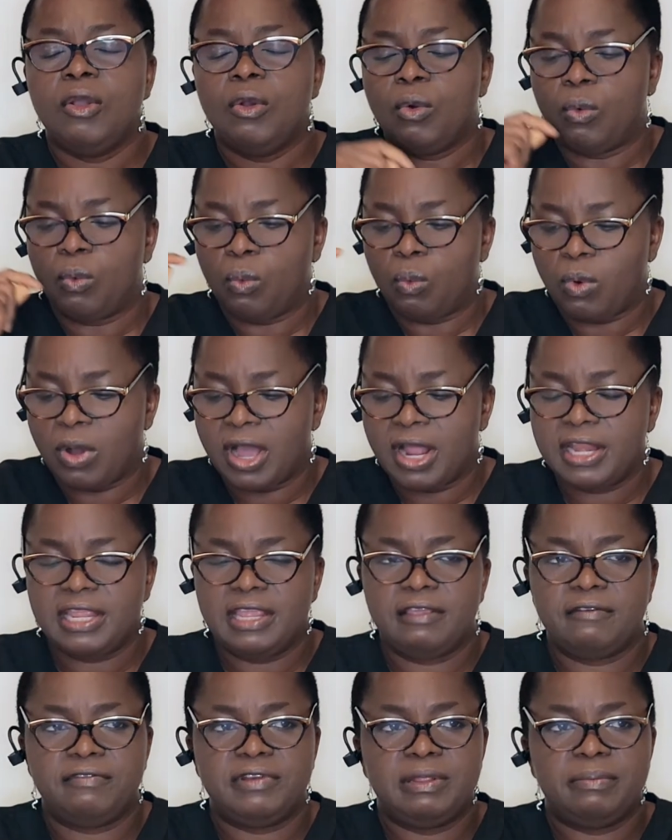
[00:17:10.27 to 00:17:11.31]
What
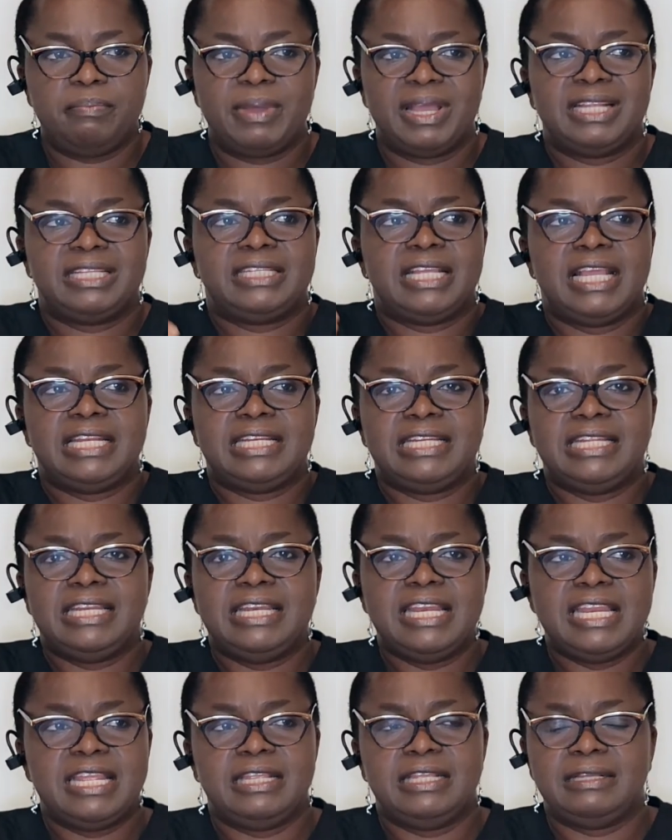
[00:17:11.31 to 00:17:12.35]
if the patient
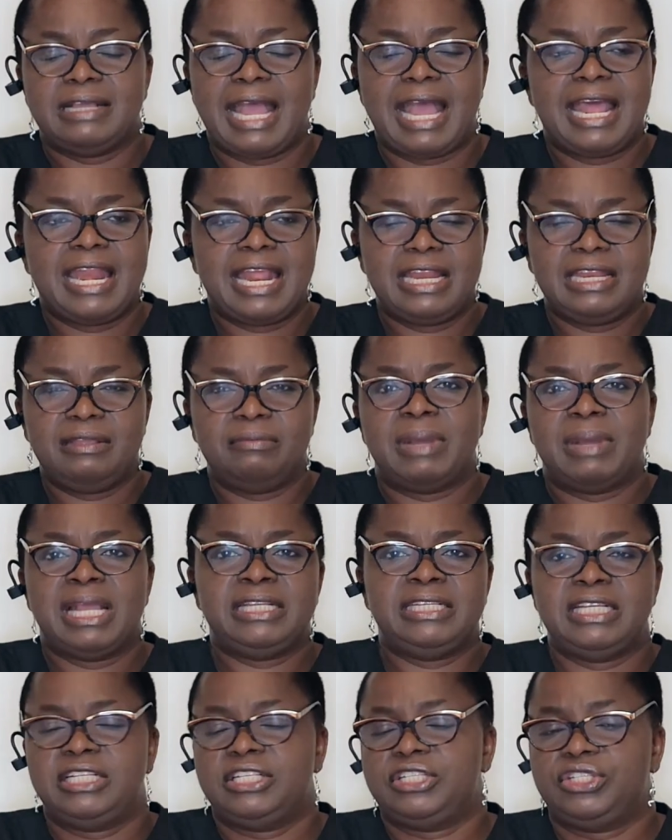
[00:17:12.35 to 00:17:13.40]
had an
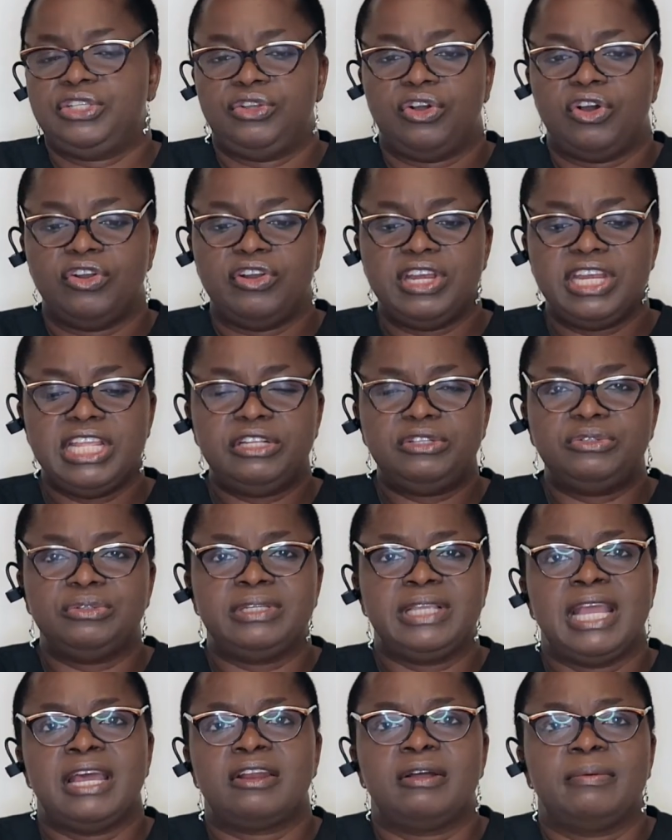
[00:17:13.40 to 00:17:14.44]
emergency or need to
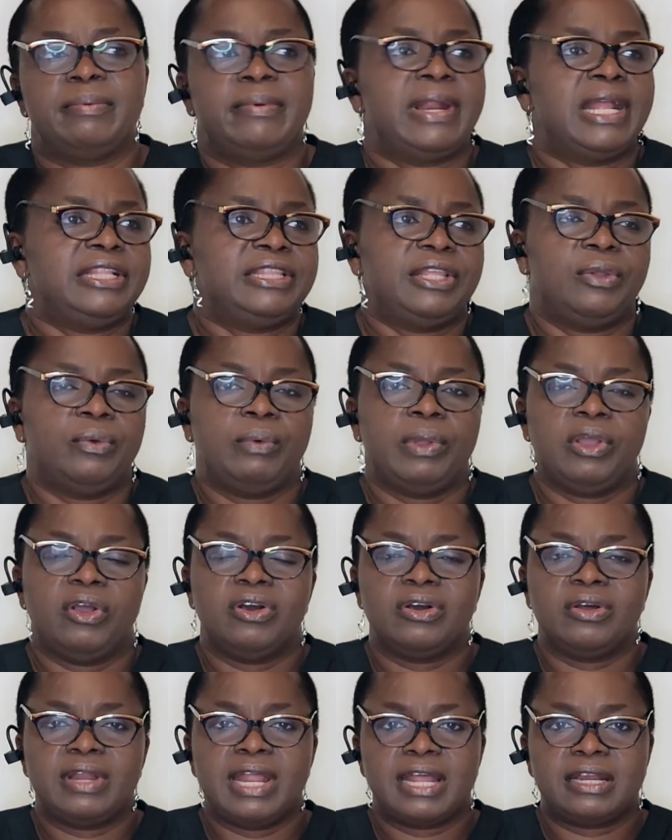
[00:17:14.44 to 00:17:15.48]
get up right away
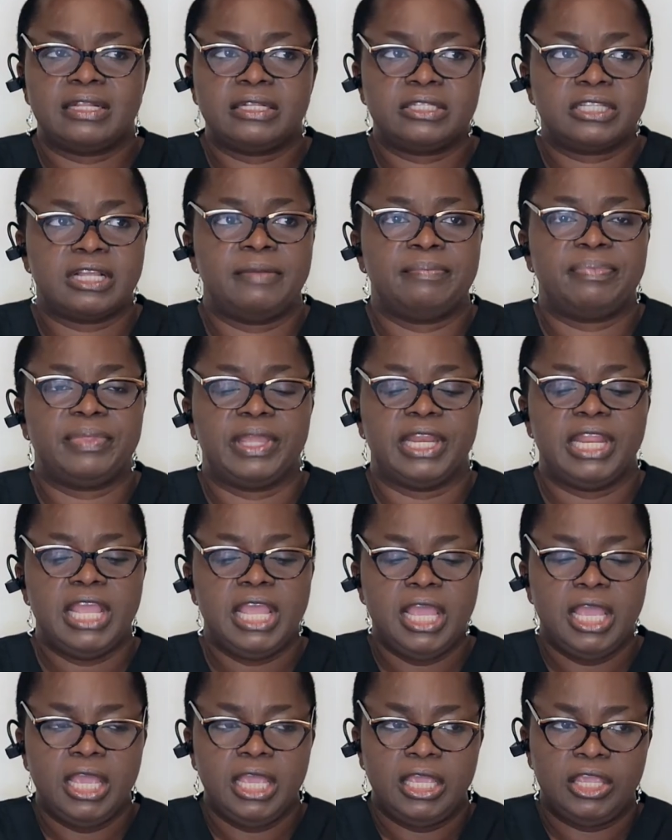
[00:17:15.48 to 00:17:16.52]
or there is something
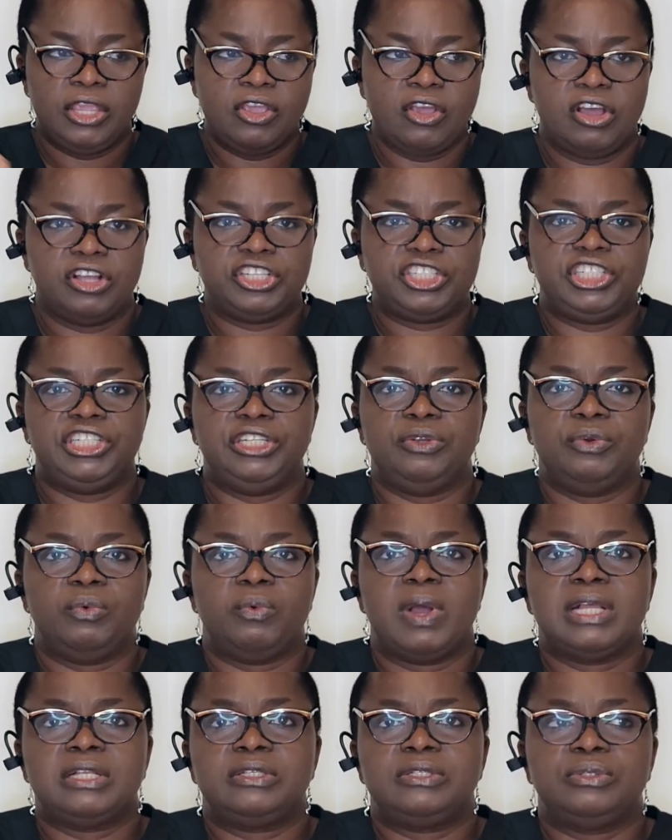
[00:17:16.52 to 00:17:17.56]
he or she
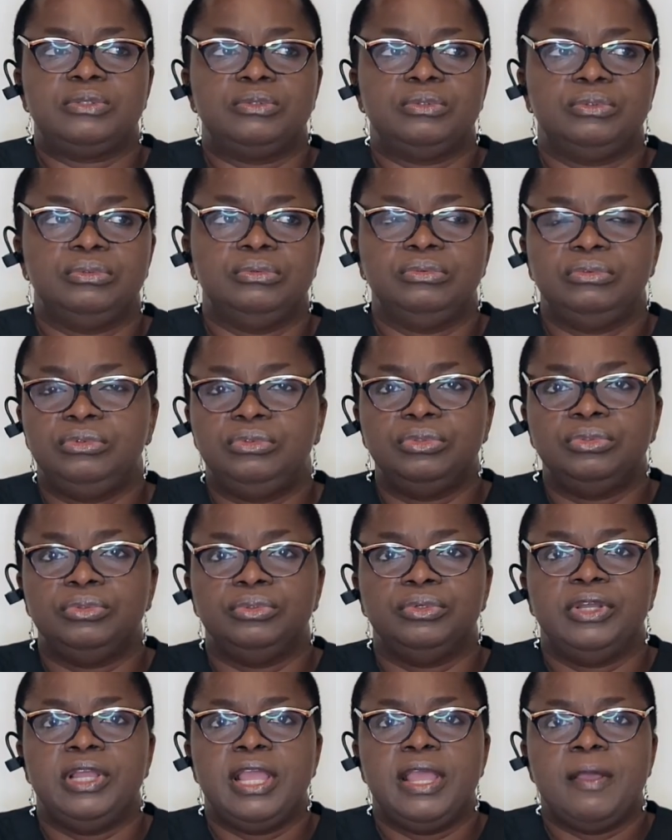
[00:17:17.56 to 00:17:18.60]
wants to
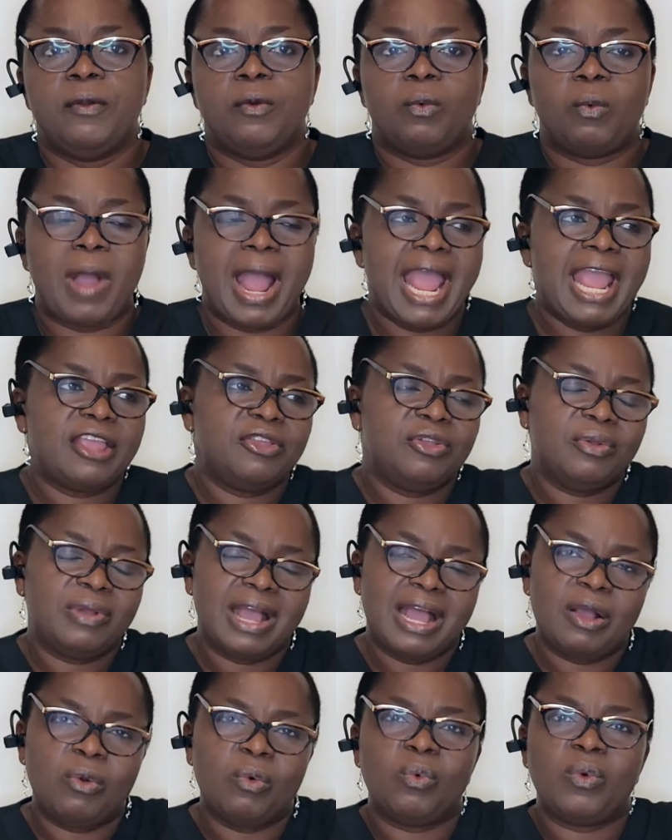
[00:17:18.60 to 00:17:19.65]
do while you
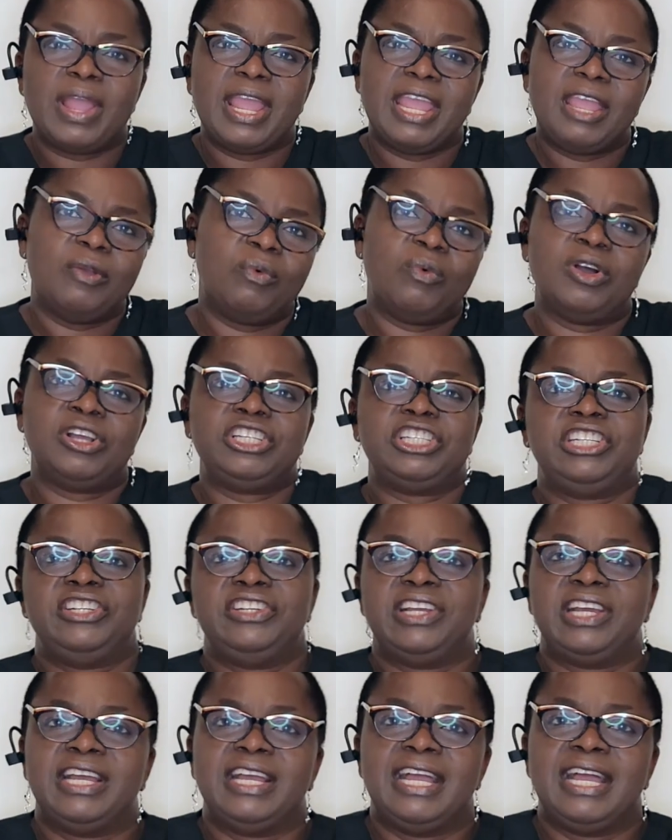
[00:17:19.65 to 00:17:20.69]
are away washing your
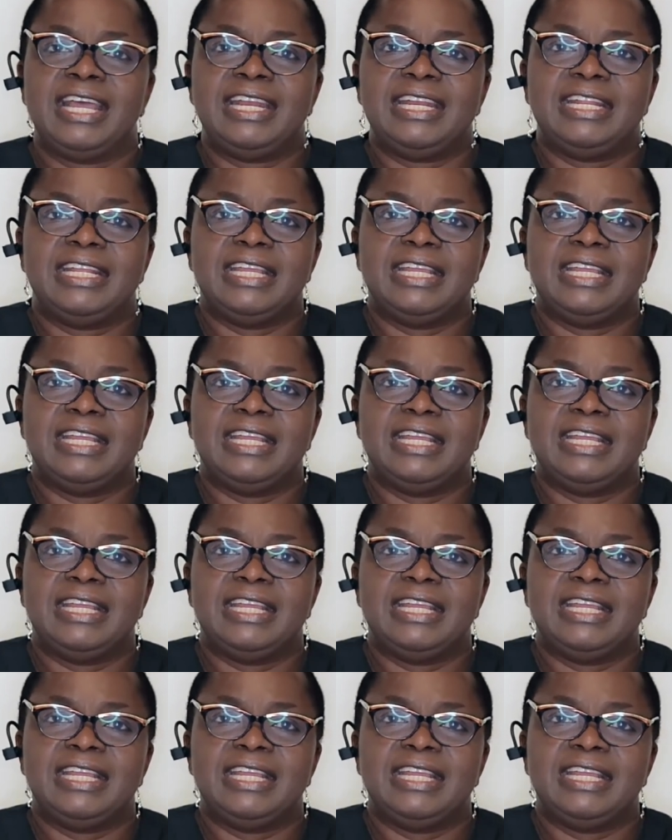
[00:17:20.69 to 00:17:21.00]
hand?